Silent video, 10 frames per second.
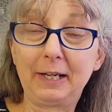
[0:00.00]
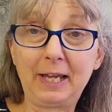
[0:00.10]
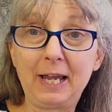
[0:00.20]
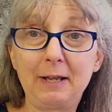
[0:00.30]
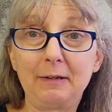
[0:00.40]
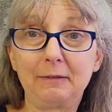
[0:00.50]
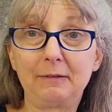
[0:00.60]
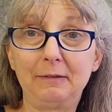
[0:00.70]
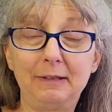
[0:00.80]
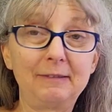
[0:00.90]
I can't
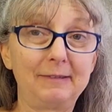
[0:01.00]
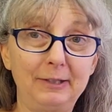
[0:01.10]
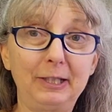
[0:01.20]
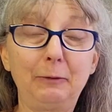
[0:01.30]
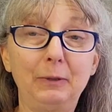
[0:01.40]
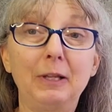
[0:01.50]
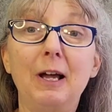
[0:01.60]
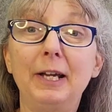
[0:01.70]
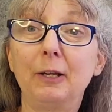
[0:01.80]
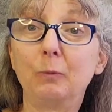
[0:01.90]
necessarily
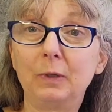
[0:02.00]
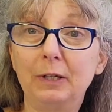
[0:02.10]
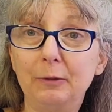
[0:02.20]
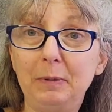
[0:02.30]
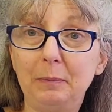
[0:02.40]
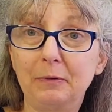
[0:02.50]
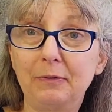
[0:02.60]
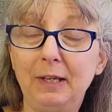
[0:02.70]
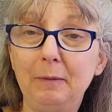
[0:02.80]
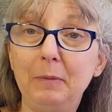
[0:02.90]
rely on what other people
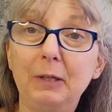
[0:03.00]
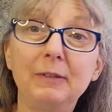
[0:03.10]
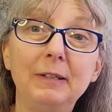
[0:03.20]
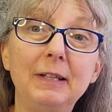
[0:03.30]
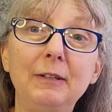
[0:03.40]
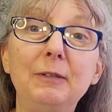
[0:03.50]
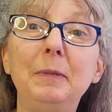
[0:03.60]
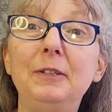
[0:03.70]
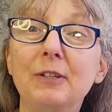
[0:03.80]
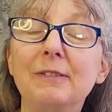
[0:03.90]
say because I tend to
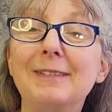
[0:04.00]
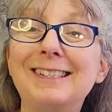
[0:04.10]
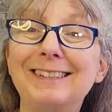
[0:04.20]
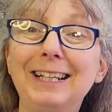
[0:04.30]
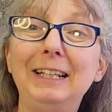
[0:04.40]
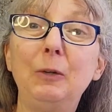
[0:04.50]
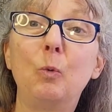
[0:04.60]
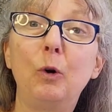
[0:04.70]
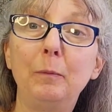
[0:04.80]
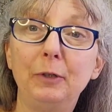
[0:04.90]
be just slightly
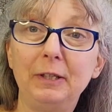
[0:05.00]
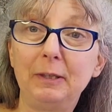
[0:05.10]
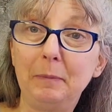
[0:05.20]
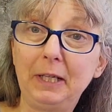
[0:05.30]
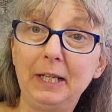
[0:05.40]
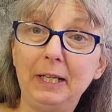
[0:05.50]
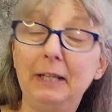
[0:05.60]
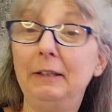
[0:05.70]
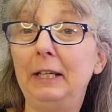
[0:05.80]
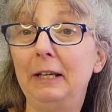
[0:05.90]
warmer at the beginning
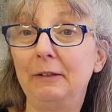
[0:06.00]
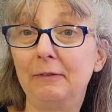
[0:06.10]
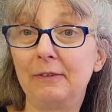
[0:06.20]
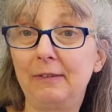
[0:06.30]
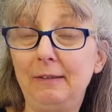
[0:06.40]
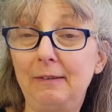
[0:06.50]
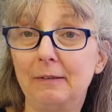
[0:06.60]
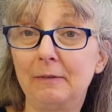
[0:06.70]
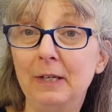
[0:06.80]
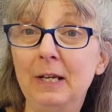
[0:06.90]
and the end of the
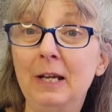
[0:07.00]
season.